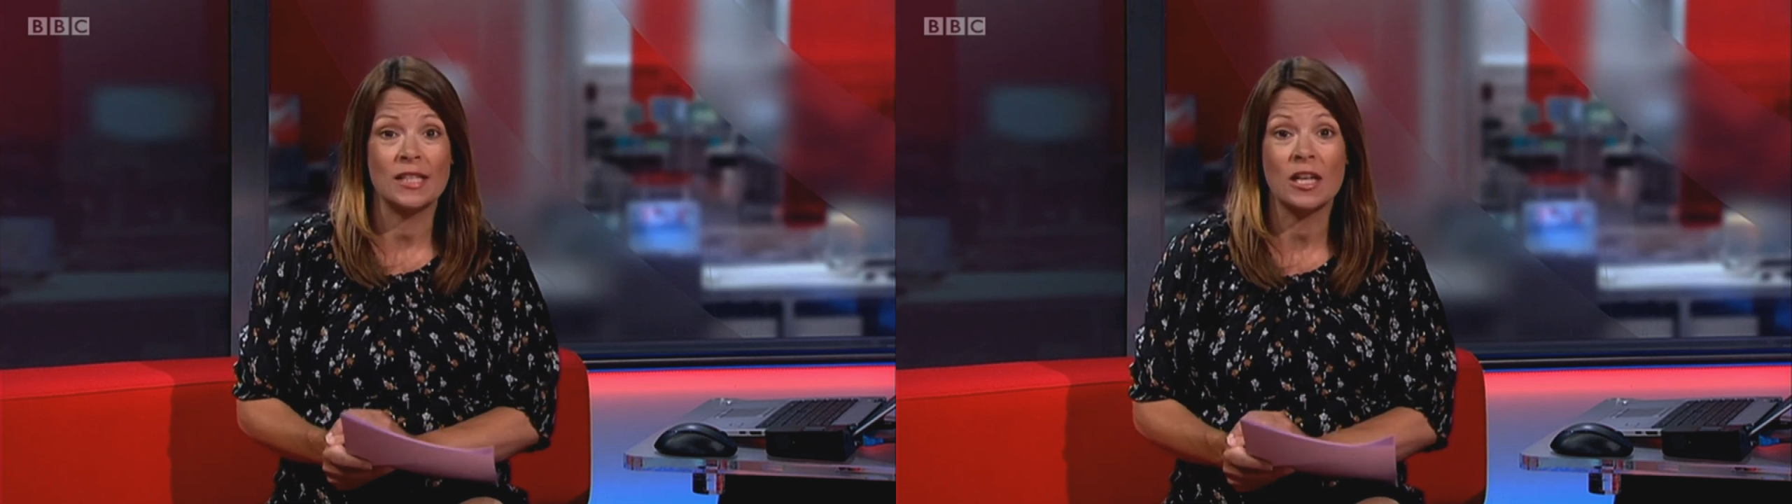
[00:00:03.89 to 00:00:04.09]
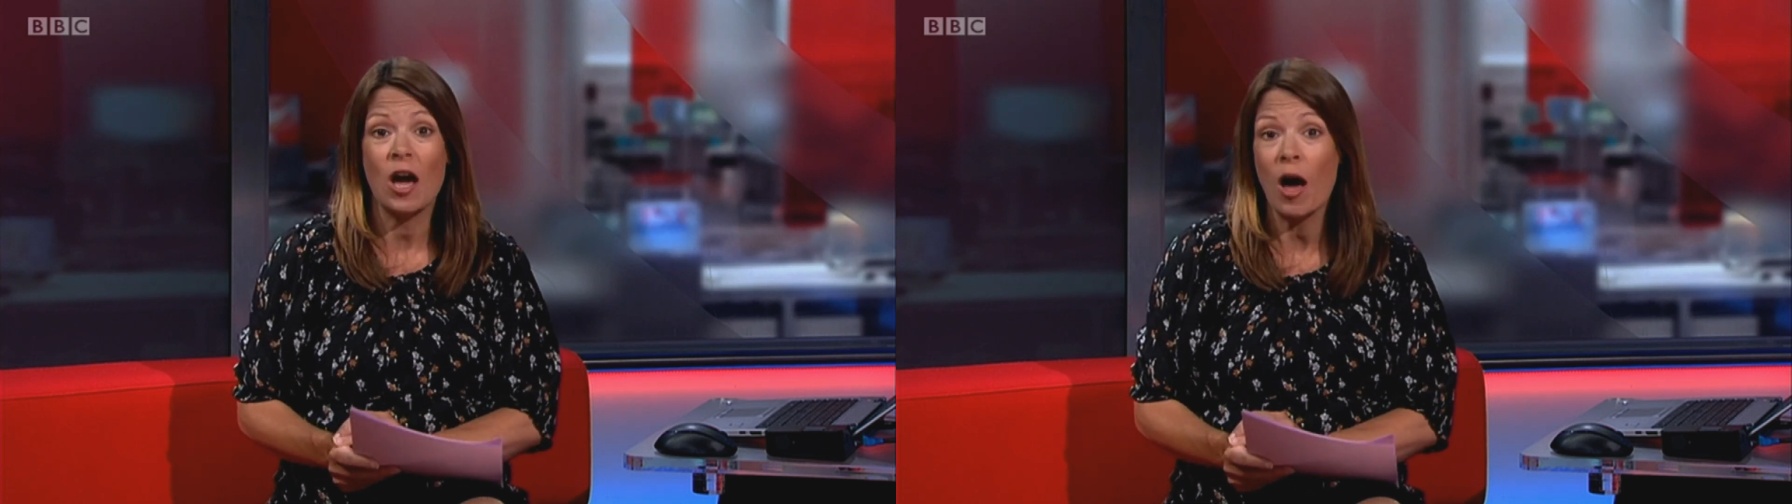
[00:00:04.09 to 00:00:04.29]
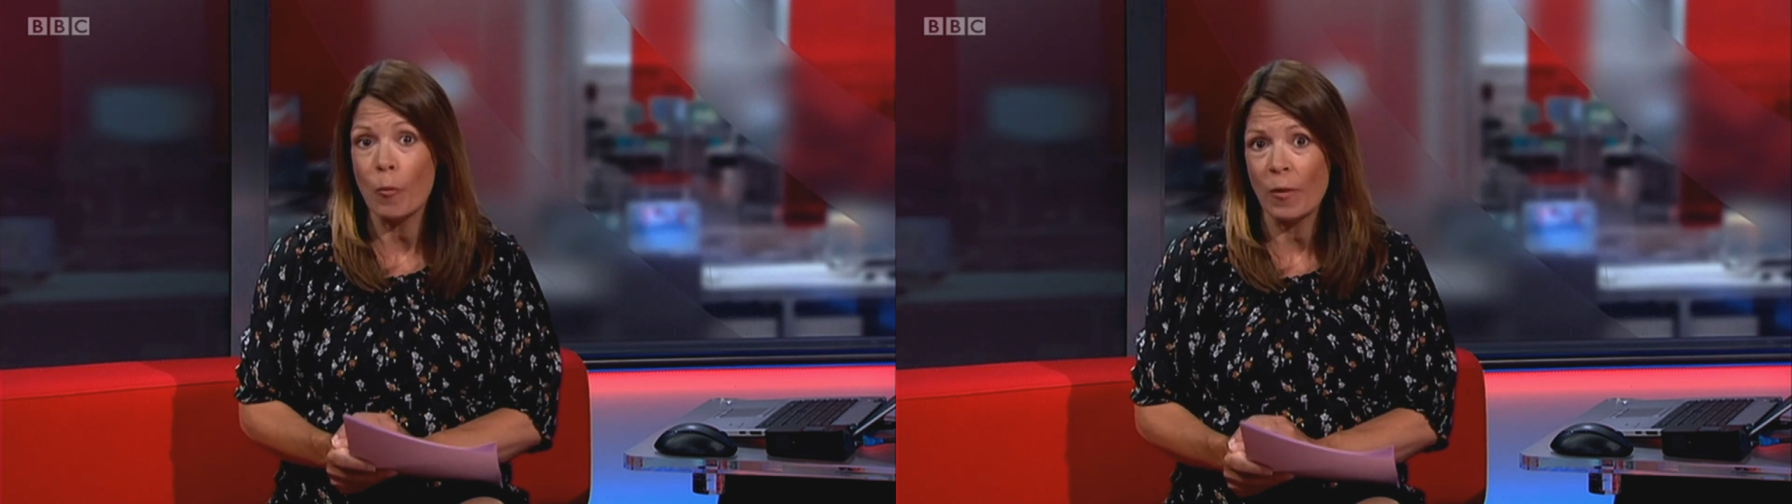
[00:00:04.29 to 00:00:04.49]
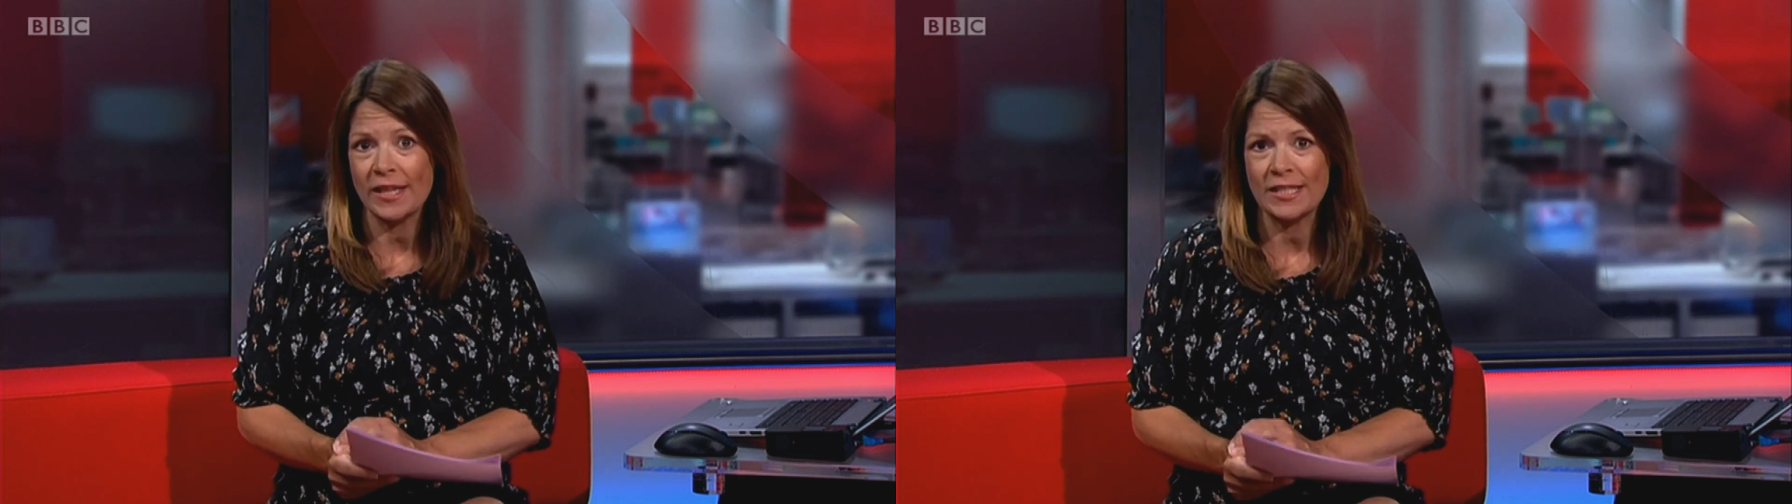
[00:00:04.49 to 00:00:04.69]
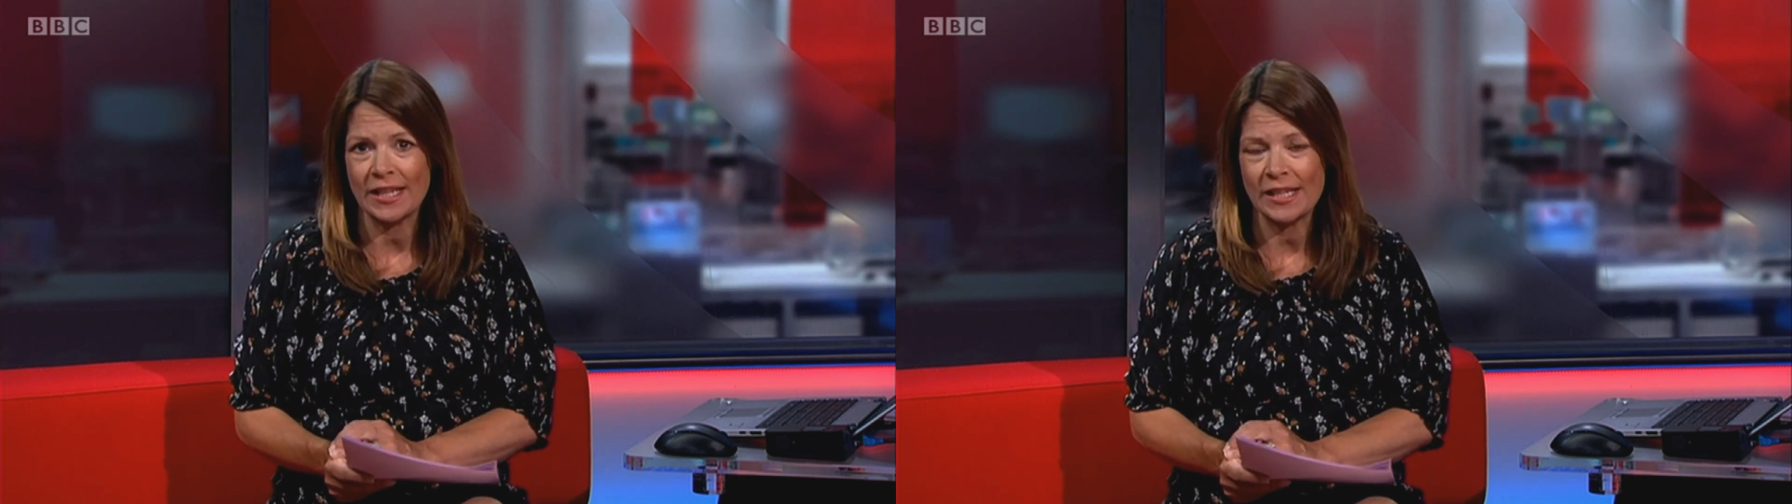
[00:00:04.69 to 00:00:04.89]
to cut
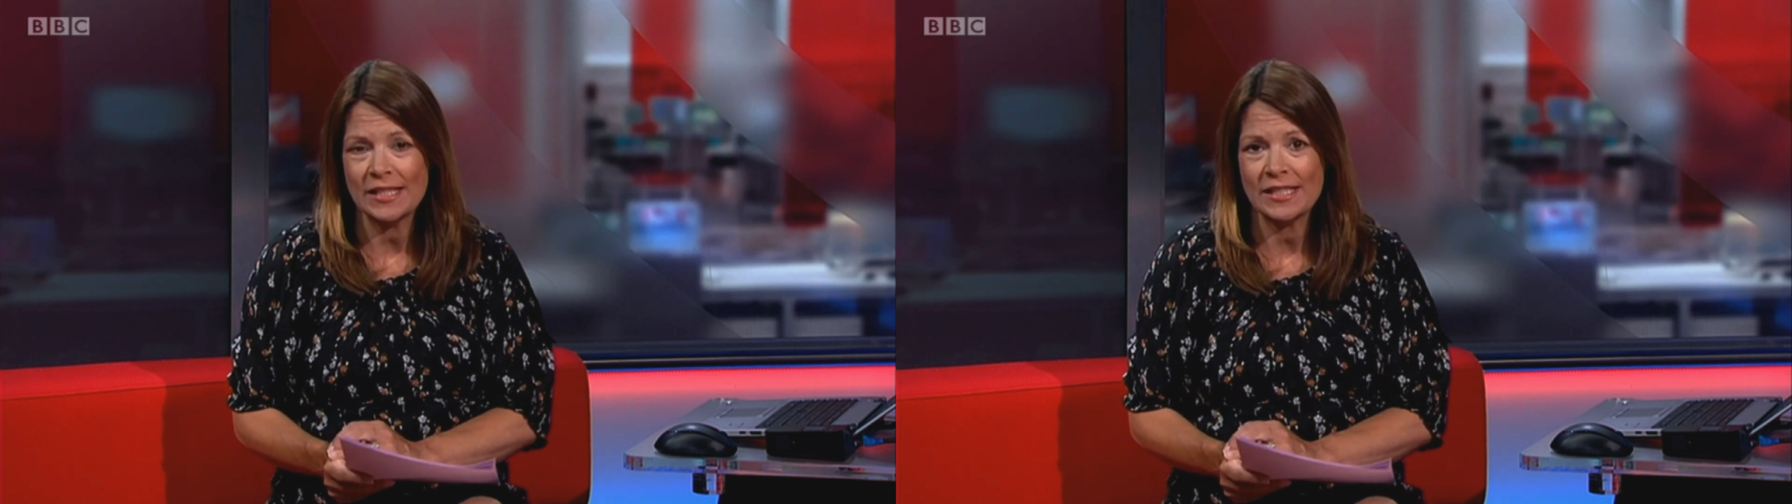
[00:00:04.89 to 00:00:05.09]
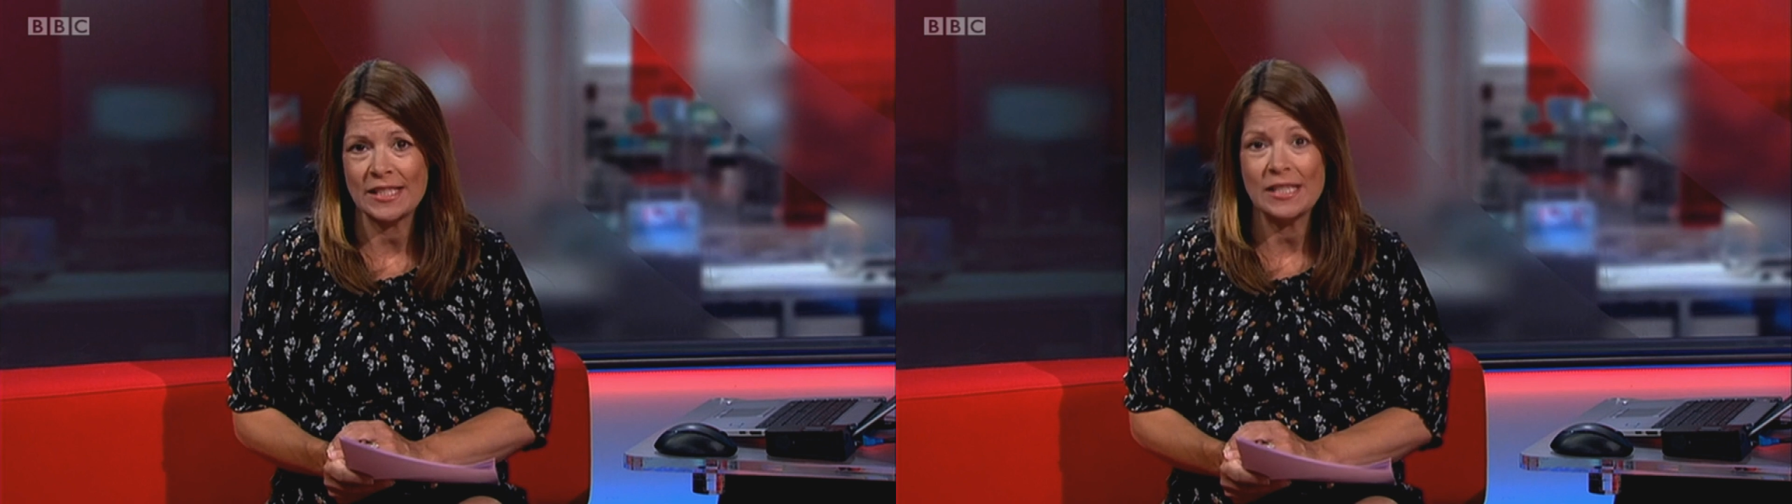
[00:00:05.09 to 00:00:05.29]
waiting lists.